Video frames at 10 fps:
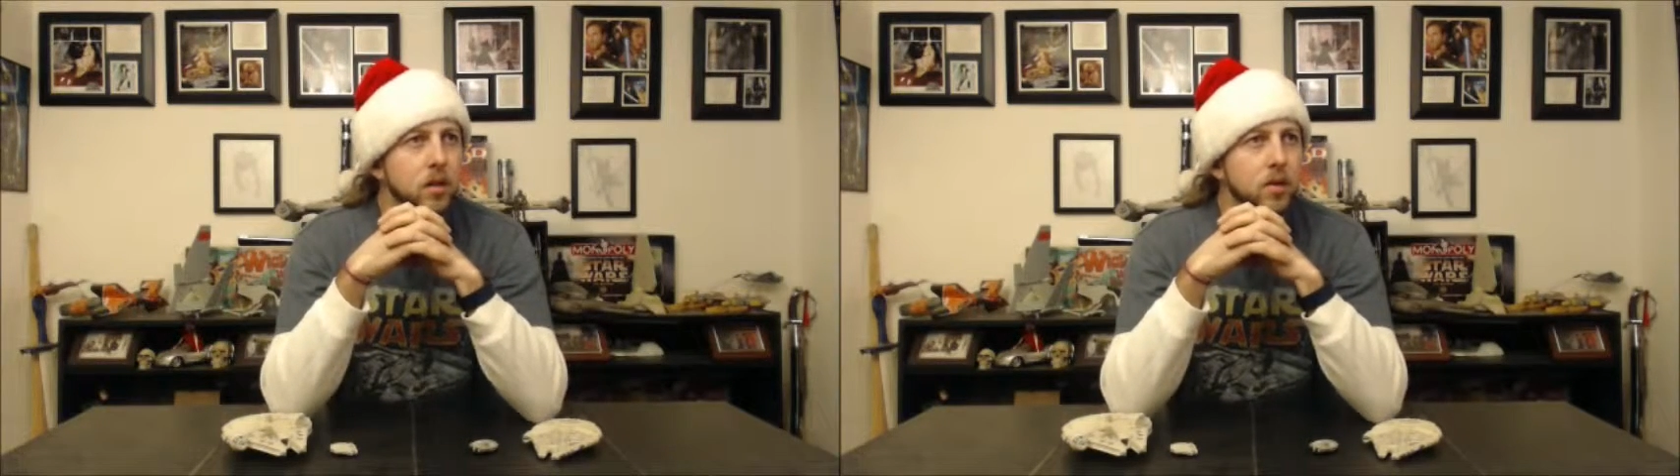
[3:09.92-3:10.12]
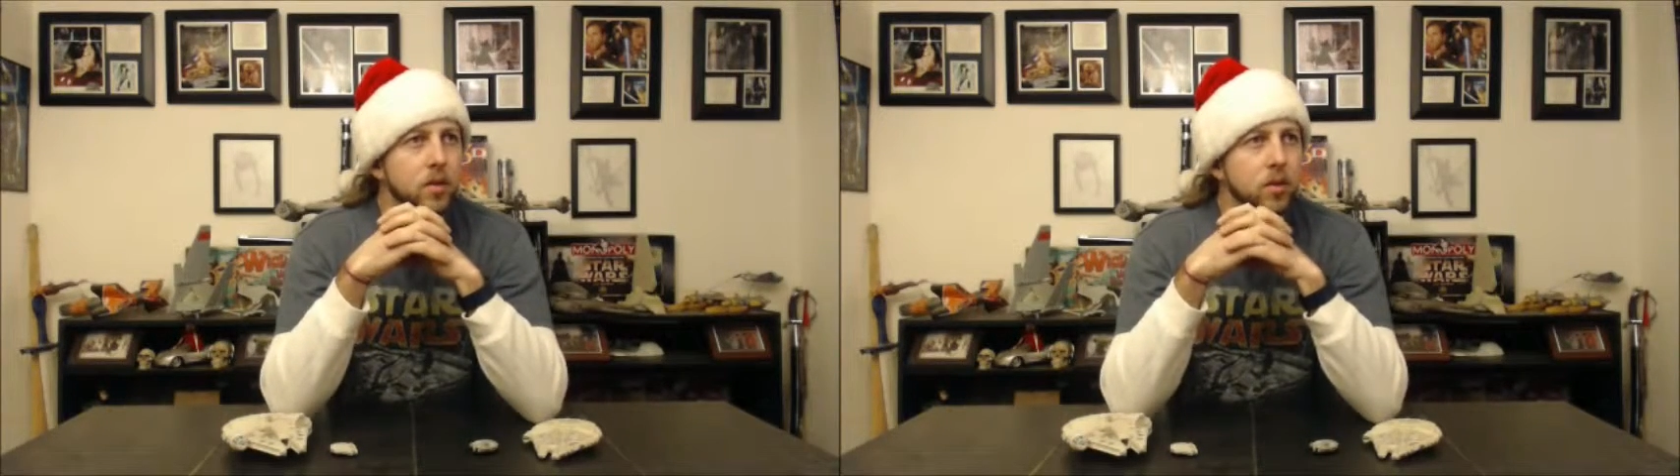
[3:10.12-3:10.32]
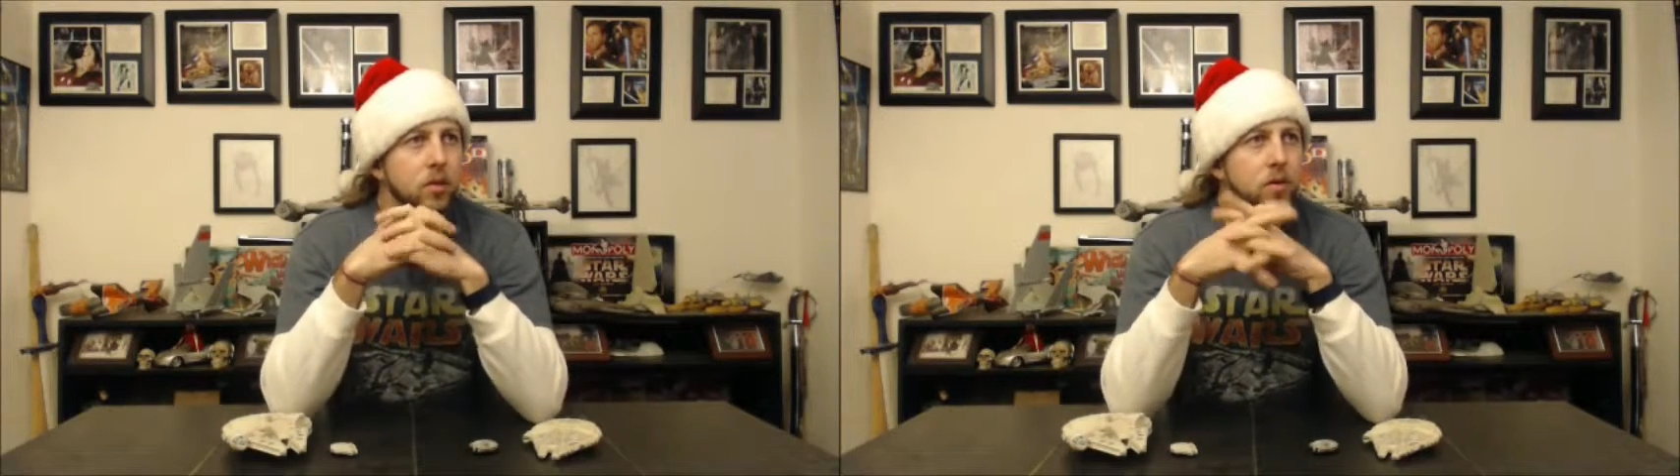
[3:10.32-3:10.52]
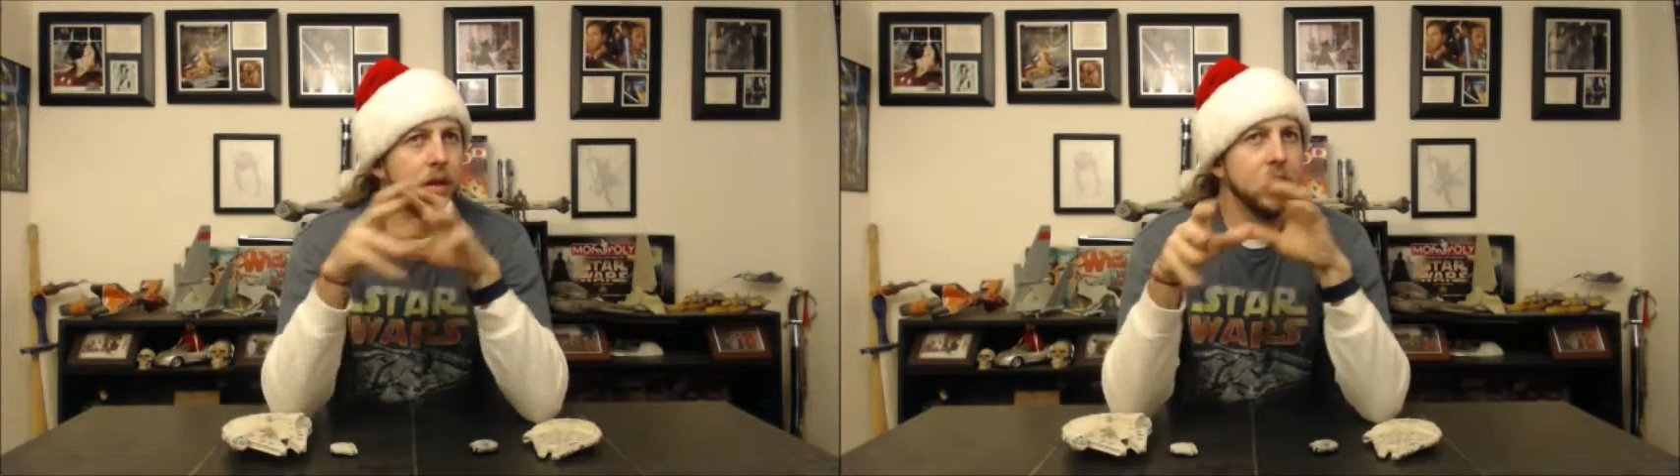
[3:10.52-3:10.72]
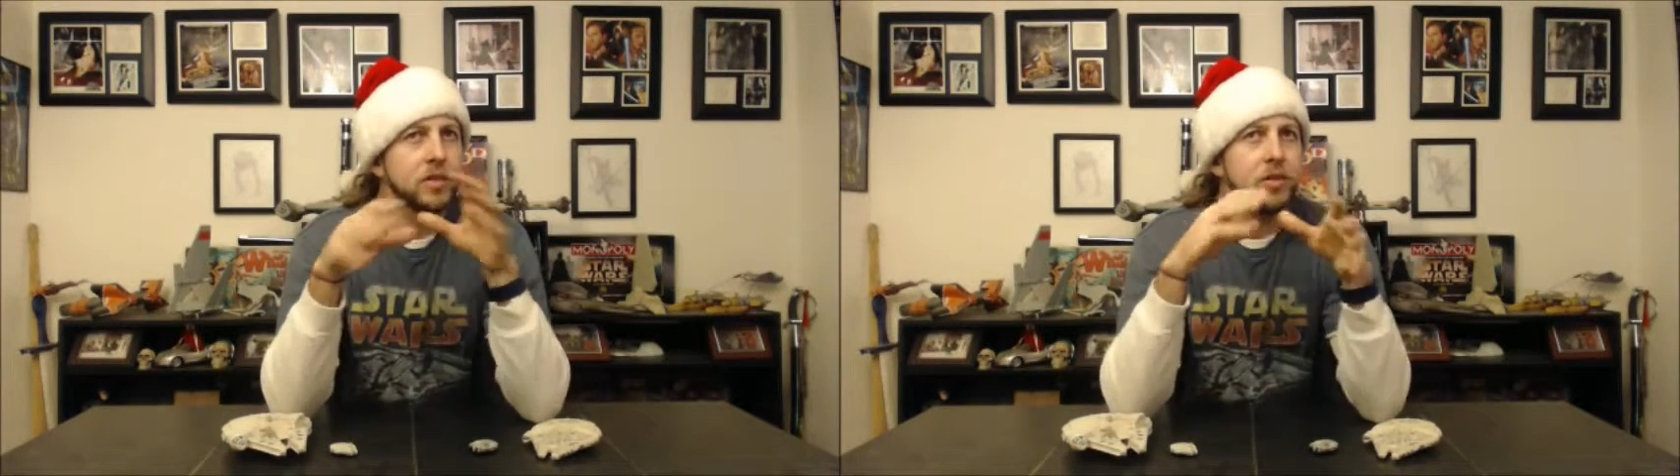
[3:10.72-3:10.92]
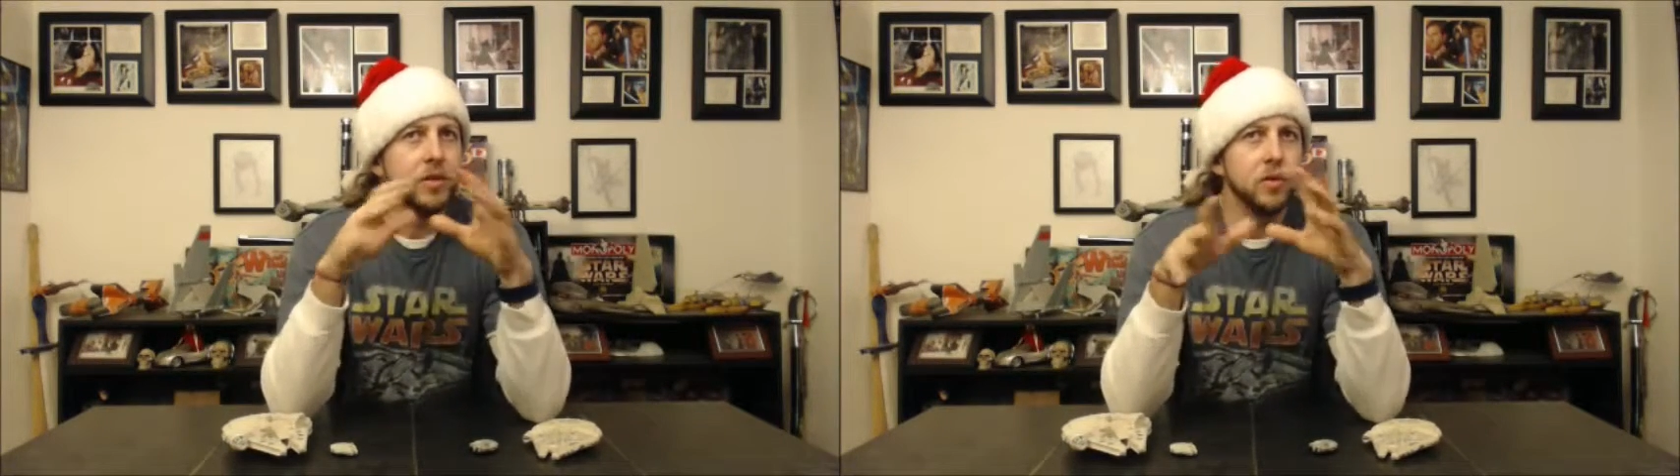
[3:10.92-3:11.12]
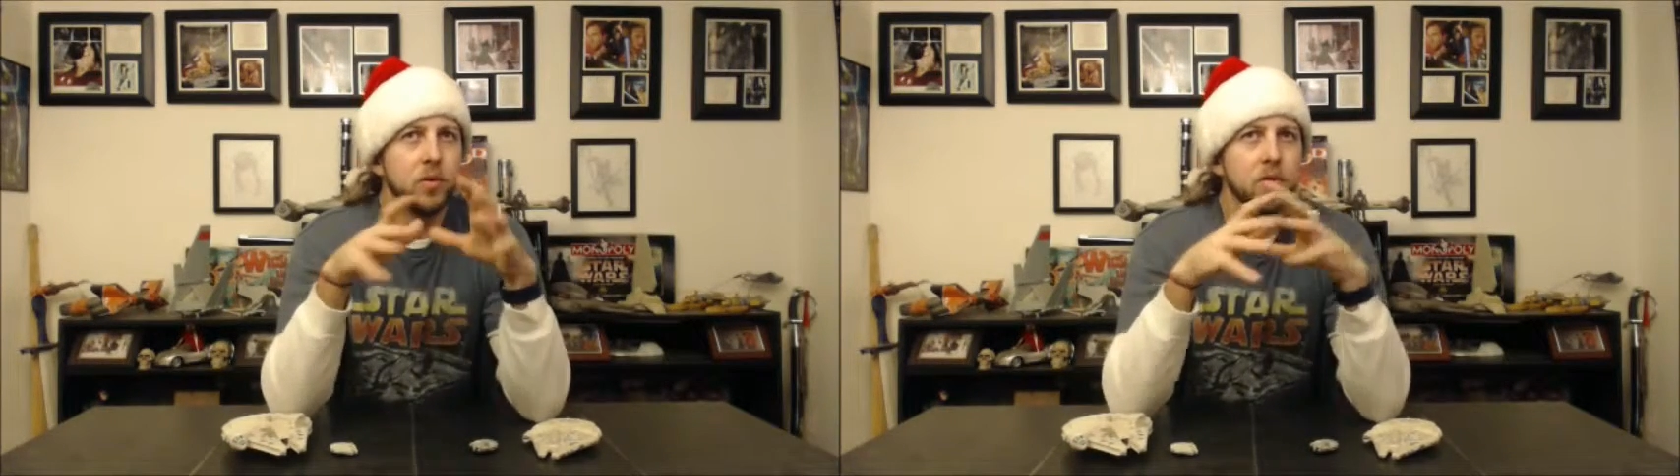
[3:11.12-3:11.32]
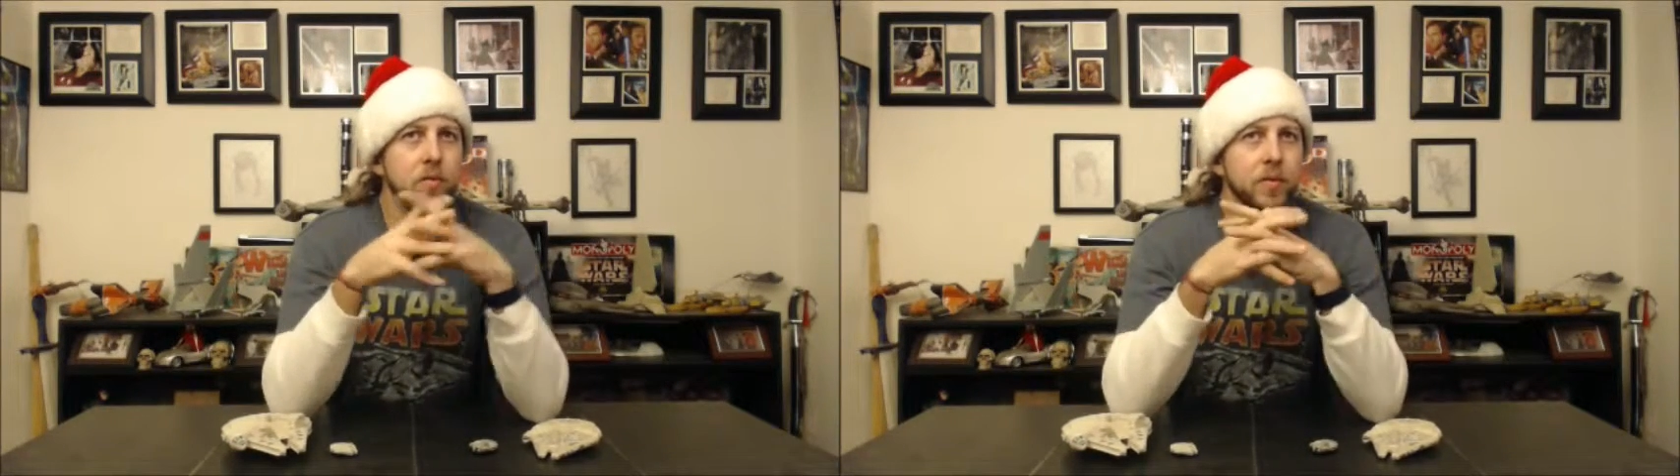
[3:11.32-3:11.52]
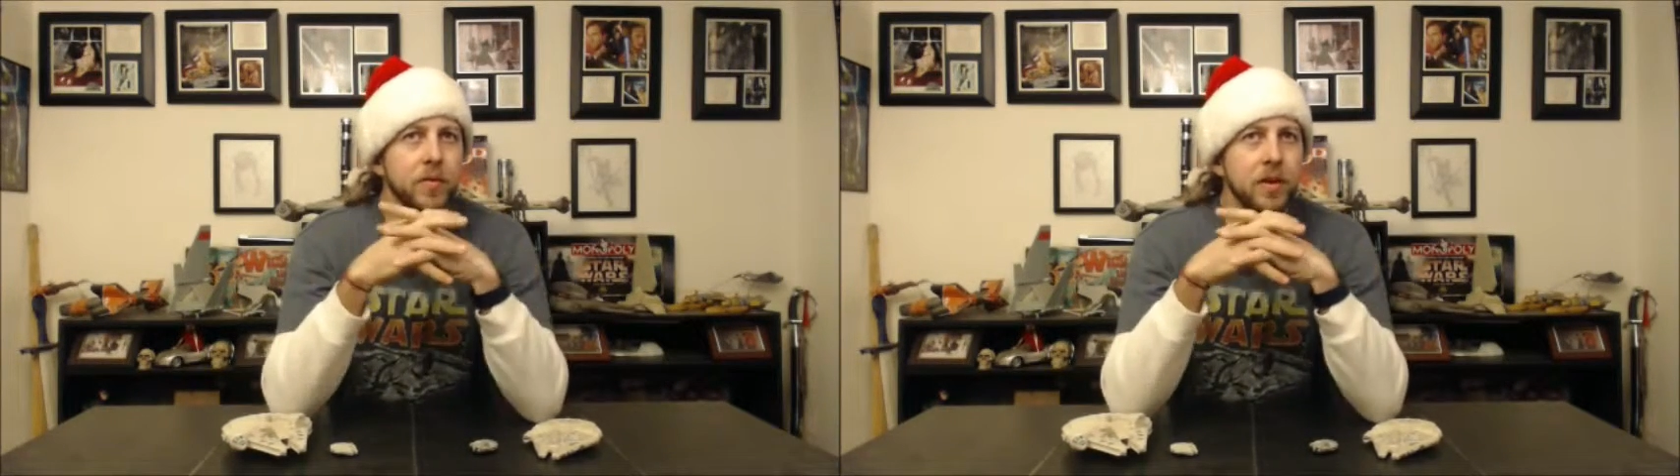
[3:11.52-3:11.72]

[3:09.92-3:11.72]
The whole like history and lore of the movie,